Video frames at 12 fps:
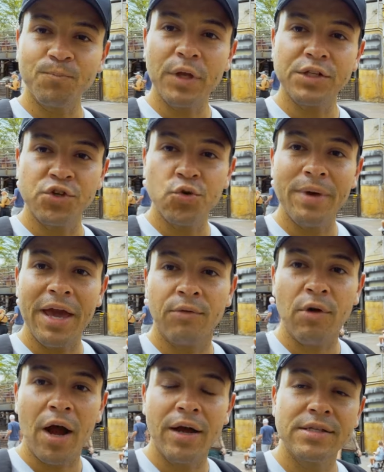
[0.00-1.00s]
the two
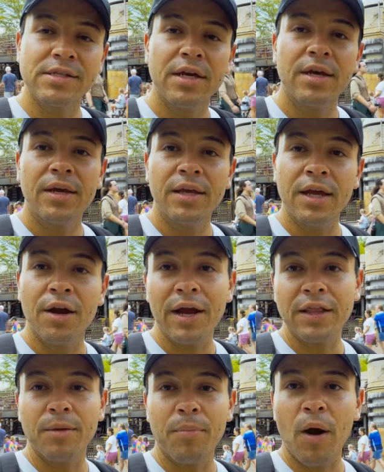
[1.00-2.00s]
main rides here
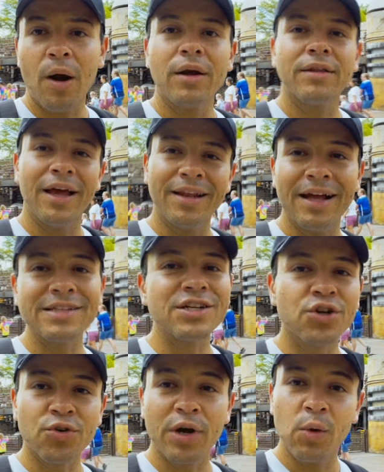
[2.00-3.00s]
in the park, then that's
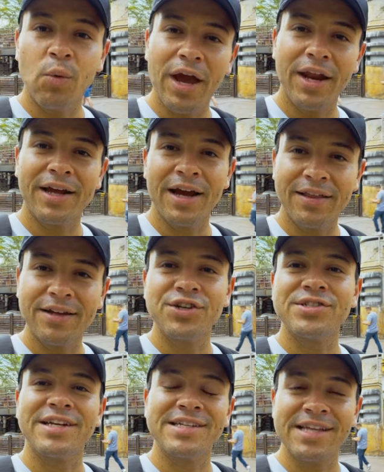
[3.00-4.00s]
a great way to kind of
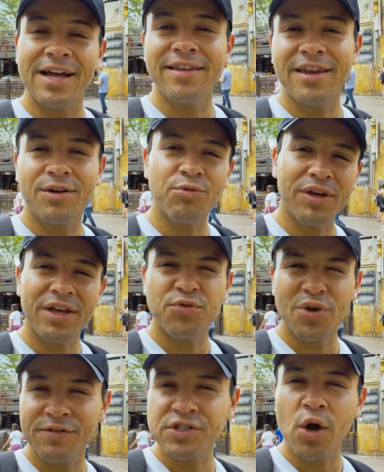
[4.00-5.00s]
just extend it. And really, if
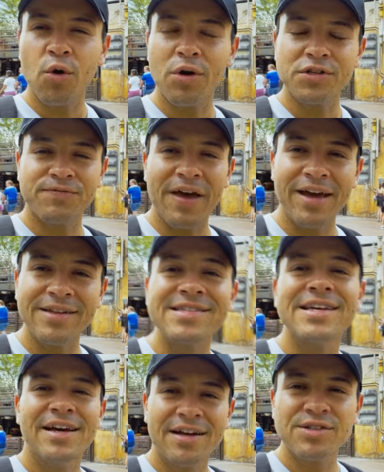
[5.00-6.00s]
you have Star Wars
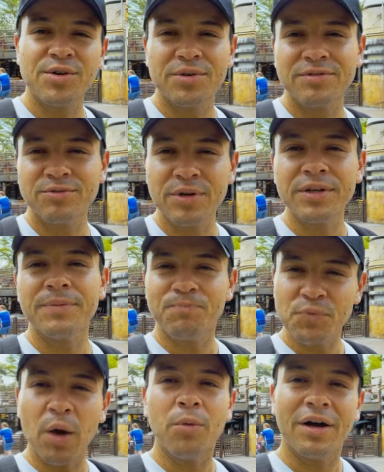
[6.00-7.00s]
fans, to really,
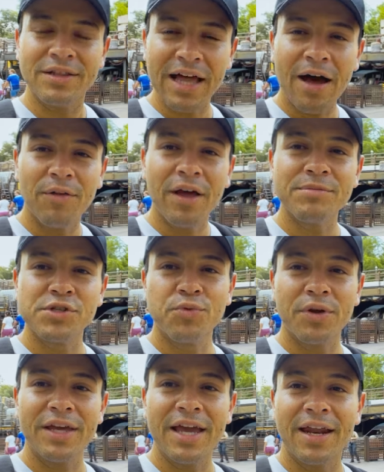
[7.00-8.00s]
you know, allow them to
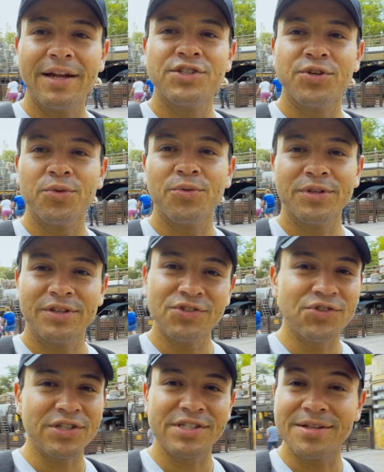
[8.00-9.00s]
really get into
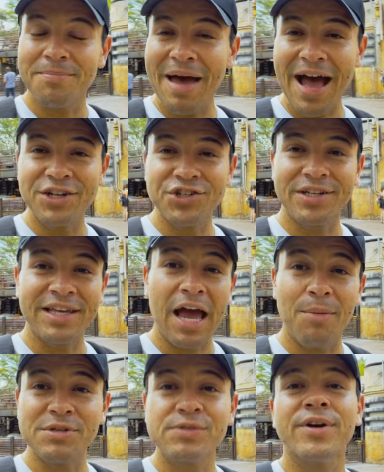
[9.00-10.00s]
just the magic, the
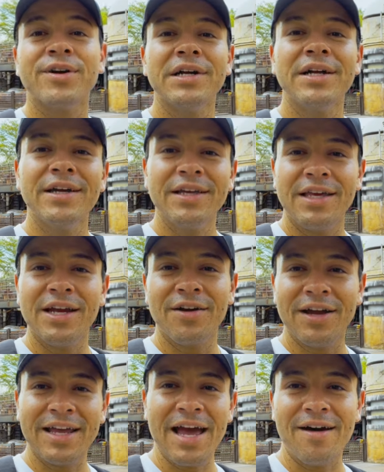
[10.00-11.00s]
atmosphere
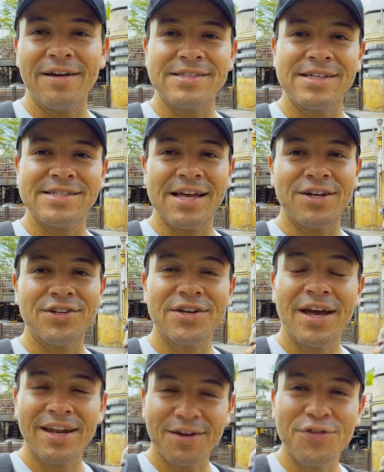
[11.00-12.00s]
here in Galaxy's Edge.
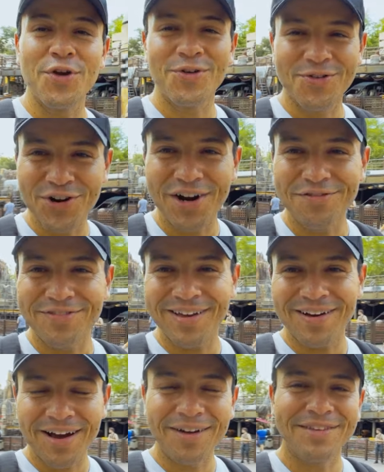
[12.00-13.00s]
And if you're trying to
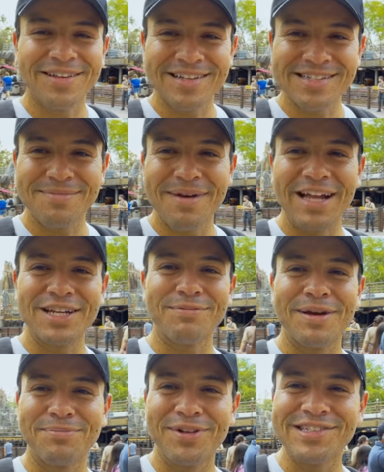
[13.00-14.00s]
figure out if the Disney Magic
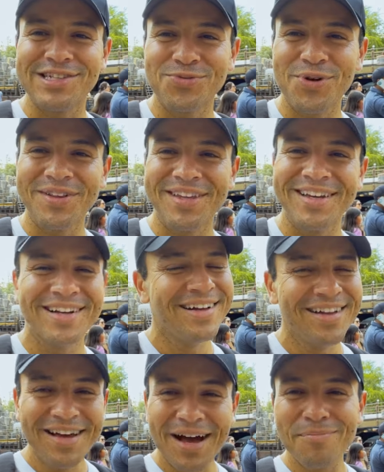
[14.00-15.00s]
Band Plus is worth it,
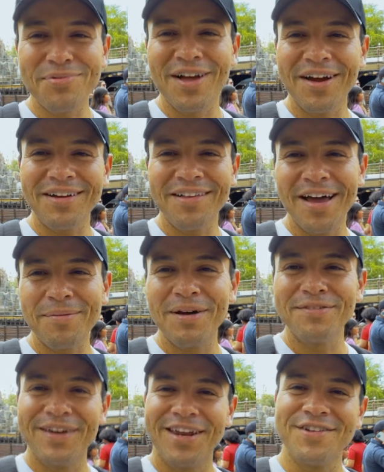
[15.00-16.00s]
I'm plugging a lot of
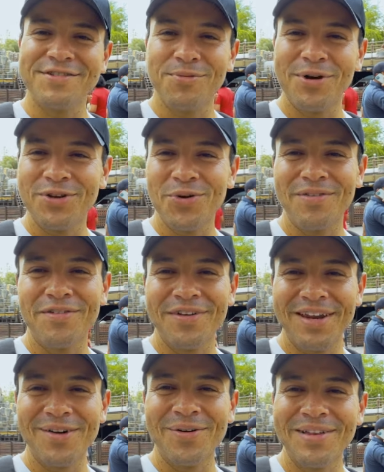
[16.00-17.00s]
my videos, but we do have a
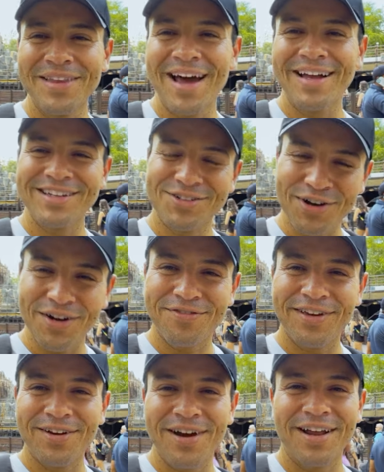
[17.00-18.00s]
video on that to try to
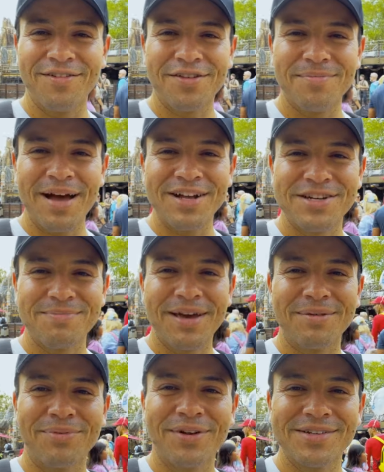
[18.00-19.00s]
figure out if the Magic
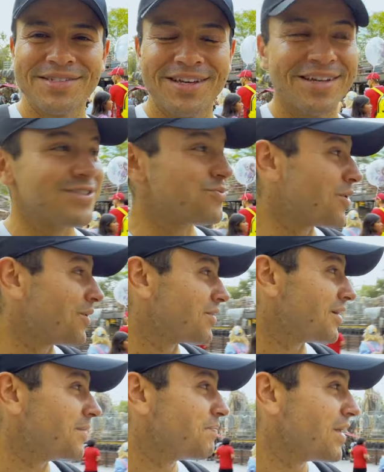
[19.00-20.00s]
Band Plus is worth
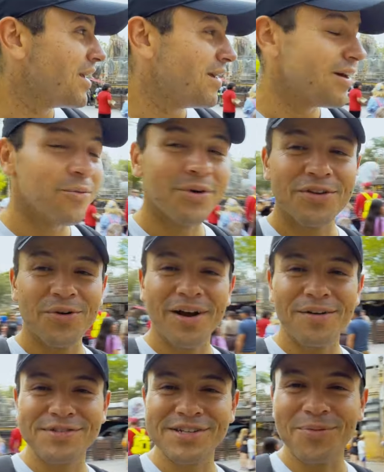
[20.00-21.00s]
it. And we do
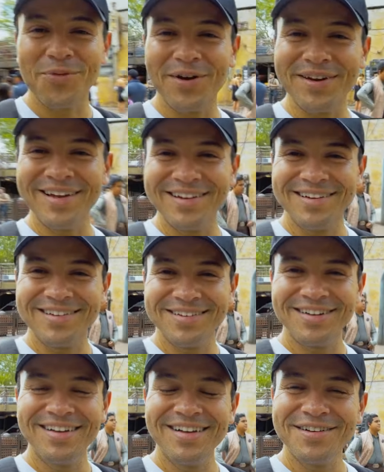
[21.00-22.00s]
have someone
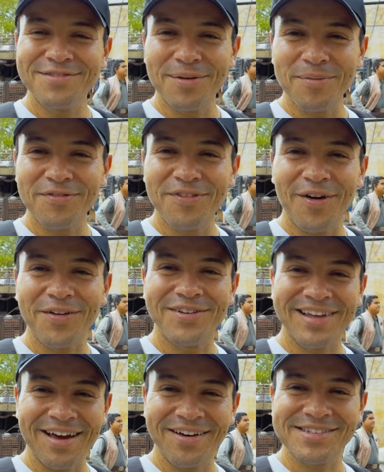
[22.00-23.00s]
from a far
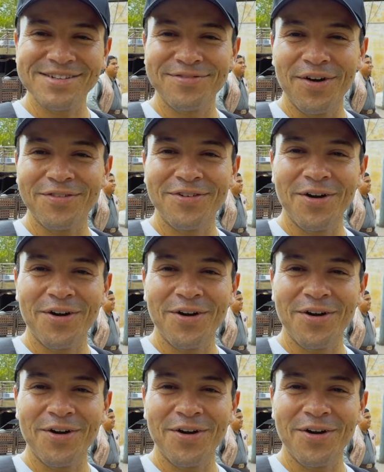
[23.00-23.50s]
galaxy far,